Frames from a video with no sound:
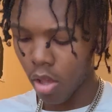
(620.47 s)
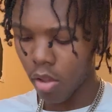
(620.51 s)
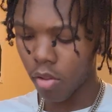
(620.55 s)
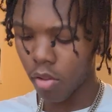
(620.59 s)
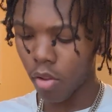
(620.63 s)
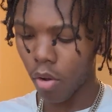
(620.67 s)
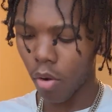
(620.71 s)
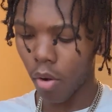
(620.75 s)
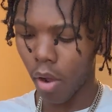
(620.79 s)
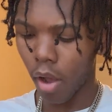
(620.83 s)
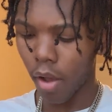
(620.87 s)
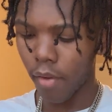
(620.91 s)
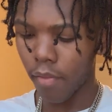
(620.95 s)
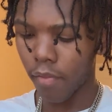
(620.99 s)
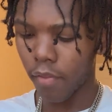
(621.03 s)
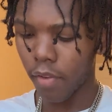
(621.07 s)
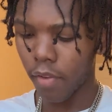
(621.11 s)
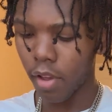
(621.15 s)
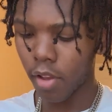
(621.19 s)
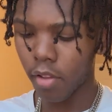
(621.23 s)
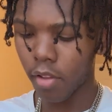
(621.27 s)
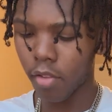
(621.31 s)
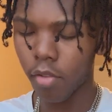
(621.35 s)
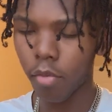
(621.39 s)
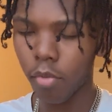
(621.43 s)
So I
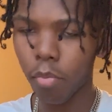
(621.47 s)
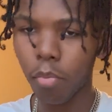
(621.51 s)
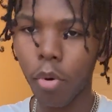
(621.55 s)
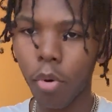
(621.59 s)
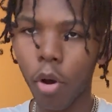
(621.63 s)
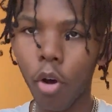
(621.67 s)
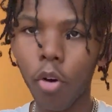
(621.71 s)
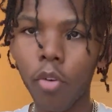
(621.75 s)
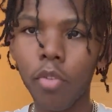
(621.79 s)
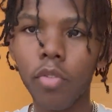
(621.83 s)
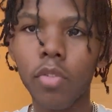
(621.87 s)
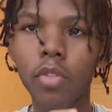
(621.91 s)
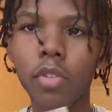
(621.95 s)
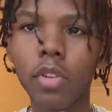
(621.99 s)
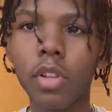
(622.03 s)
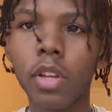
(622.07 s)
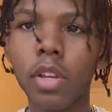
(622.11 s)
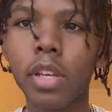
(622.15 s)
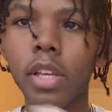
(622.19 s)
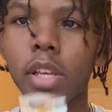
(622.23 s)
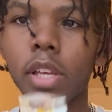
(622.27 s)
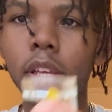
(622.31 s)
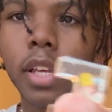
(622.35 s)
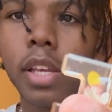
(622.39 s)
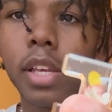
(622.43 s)
fixed both
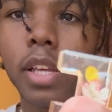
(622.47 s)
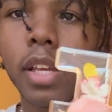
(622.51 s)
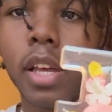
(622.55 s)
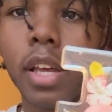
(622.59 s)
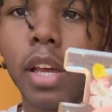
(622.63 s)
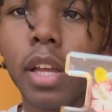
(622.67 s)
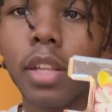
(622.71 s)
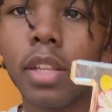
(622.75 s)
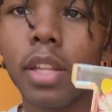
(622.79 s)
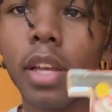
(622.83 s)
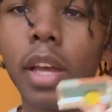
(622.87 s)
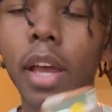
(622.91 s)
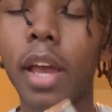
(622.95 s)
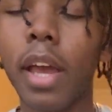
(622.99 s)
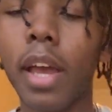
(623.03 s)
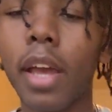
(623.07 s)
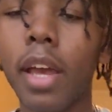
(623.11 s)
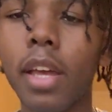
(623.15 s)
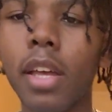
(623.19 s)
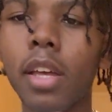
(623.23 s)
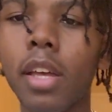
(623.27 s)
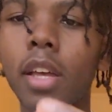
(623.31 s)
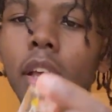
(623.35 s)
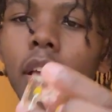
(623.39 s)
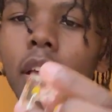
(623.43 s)
the E and the
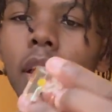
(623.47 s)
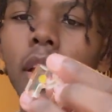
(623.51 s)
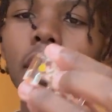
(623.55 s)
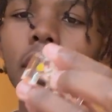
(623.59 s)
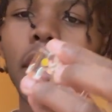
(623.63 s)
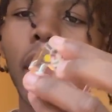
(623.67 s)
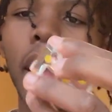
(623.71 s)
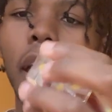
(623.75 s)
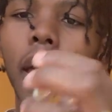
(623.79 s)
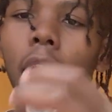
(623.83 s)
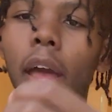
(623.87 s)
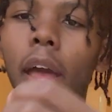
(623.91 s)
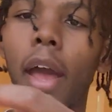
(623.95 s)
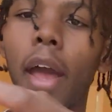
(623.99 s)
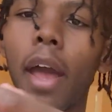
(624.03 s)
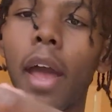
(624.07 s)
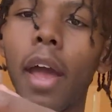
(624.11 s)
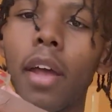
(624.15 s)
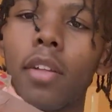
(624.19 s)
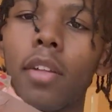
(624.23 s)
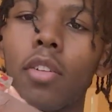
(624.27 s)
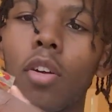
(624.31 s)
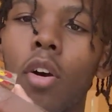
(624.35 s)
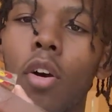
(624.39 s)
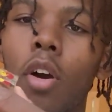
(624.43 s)
A that
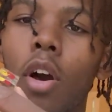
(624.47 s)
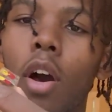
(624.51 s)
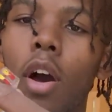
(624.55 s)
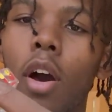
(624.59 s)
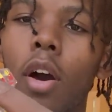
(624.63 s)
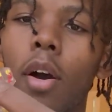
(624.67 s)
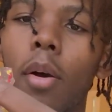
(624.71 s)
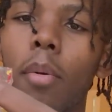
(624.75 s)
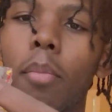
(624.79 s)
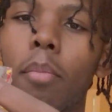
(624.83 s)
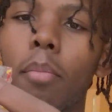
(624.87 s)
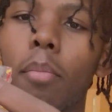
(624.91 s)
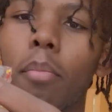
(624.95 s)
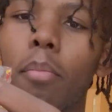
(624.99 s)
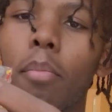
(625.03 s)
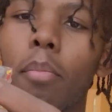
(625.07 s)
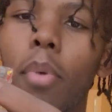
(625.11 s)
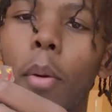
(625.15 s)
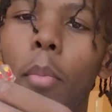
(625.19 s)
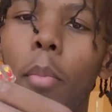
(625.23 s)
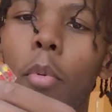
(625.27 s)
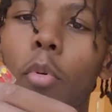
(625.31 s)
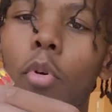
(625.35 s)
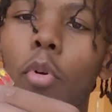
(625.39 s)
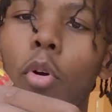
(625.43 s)
had
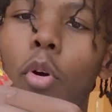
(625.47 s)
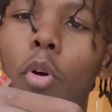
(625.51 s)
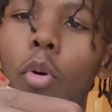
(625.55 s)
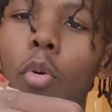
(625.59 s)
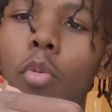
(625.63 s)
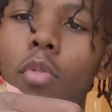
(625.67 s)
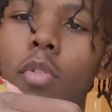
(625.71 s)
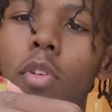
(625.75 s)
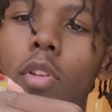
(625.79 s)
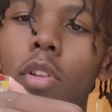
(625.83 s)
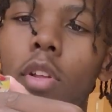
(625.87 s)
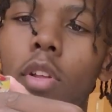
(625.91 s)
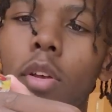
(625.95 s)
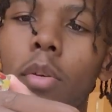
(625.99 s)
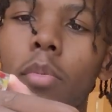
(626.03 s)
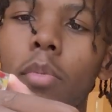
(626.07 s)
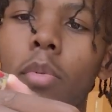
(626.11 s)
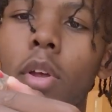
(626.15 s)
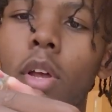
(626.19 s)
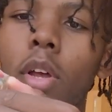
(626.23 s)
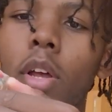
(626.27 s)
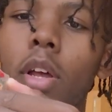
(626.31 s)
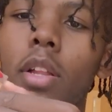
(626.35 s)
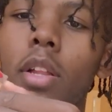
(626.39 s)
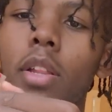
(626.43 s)
bubble holes in them.
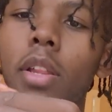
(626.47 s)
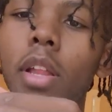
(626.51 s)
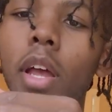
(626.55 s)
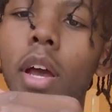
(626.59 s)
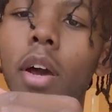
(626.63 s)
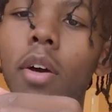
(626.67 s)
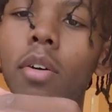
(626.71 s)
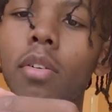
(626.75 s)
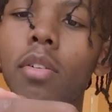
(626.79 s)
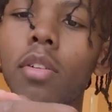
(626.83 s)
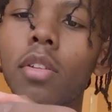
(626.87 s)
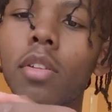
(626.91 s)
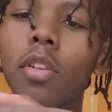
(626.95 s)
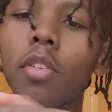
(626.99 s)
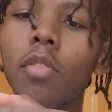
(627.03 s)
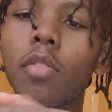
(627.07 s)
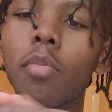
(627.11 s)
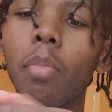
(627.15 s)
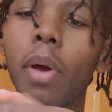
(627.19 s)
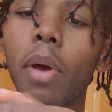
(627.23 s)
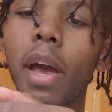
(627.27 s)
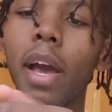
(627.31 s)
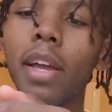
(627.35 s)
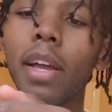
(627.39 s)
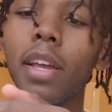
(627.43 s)
Now this
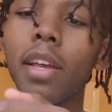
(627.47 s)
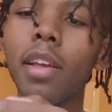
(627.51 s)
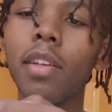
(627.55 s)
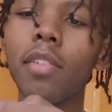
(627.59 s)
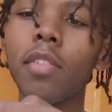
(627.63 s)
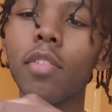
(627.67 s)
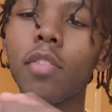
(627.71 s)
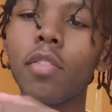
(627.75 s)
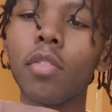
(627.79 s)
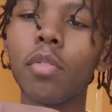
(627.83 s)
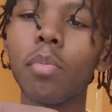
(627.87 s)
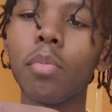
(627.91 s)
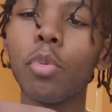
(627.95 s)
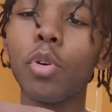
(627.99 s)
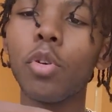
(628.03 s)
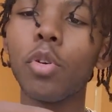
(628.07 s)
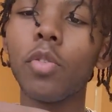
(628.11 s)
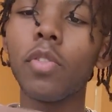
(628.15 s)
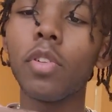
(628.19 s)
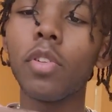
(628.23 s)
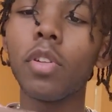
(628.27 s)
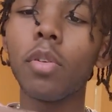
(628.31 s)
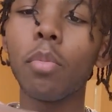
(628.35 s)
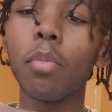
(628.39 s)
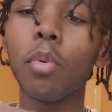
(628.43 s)
back isn't smooth
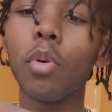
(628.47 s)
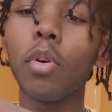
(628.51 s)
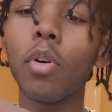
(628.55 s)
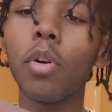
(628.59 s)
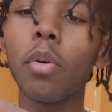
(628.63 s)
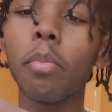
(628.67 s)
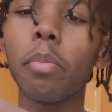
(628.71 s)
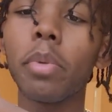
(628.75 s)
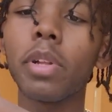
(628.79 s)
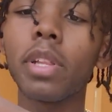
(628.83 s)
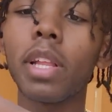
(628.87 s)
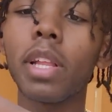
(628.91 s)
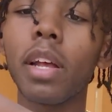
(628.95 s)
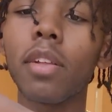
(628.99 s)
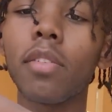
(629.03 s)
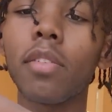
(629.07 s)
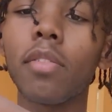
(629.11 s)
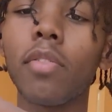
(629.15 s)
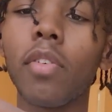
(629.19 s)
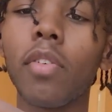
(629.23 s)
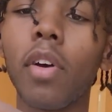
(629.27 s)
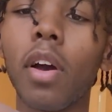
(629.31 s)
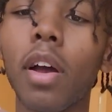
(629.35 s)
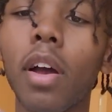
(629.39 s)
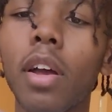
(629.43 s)
anymore, but that's
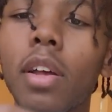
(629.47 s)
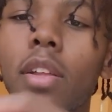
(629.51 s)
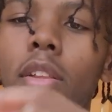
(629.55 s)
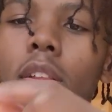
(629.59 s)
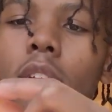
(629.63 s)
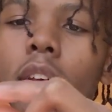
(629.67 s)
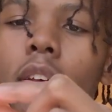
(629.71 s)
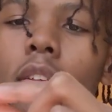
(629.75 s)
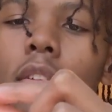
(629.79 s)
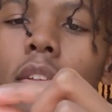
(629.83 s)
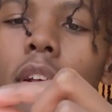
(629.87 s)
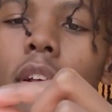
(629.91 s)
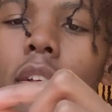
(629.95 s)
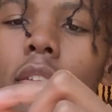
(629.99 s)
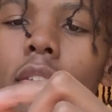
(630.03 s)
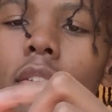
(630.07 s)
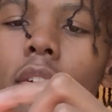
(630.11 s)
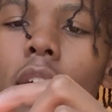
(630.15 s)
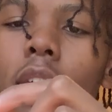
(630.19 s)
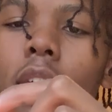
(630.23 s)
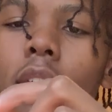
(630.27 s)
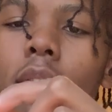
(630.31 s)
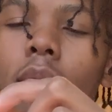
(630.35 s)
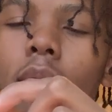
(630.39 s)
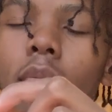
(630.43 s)
fine because that's
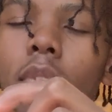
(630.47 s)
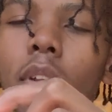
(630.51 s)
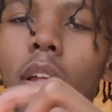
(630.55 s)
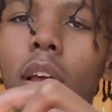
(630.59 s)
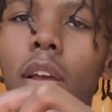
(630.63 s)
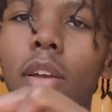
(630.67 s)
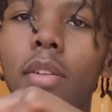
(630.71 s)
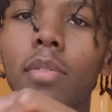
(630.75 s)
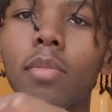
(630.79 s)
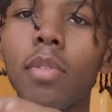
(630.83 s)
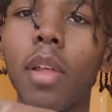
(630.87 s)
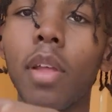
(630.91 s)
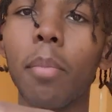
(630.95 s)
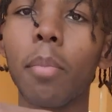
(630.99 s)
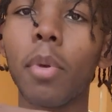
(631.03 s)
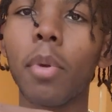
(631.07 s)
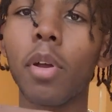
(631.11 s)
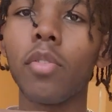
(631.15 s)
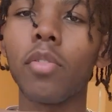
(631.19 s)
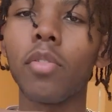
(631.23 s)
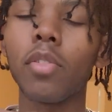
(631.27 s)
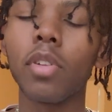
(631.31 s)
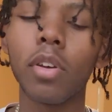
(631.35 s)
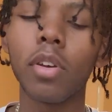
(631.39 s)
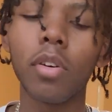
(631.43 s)
not like that big
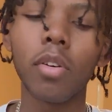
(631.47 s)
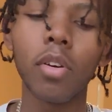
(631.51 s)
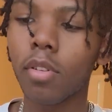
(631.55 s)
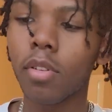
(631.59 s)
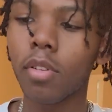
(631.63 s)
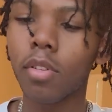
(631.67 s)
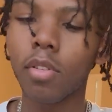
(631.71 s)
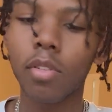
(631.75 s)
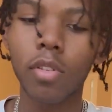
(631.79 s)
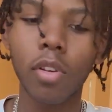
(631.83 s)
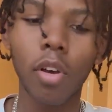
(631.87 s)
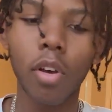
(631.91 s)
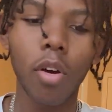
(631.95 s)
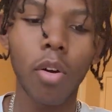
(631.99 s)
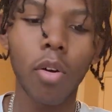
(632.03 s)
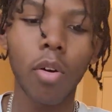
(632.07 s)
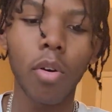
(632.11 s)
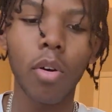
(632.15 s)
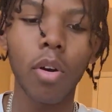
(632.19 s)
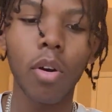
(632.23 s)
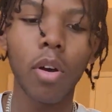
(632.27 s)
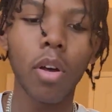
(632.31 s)
of a deal. So